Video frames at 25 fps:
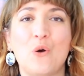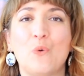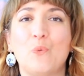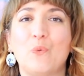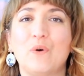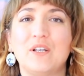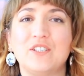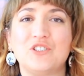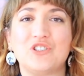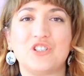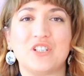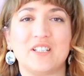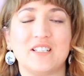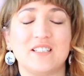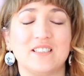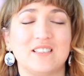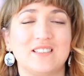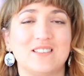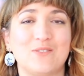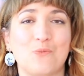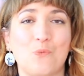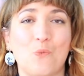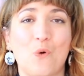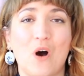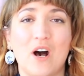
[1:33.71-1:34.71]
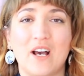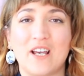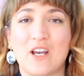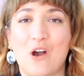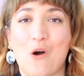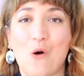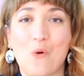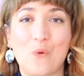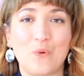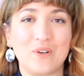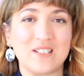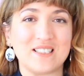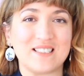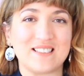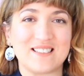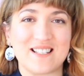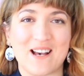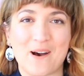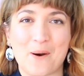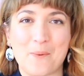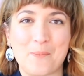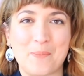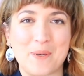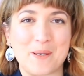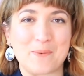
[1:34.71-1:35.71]
which is what I always
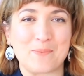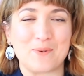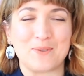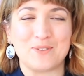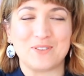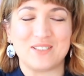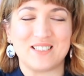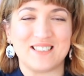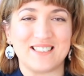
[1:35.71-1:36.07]
tell people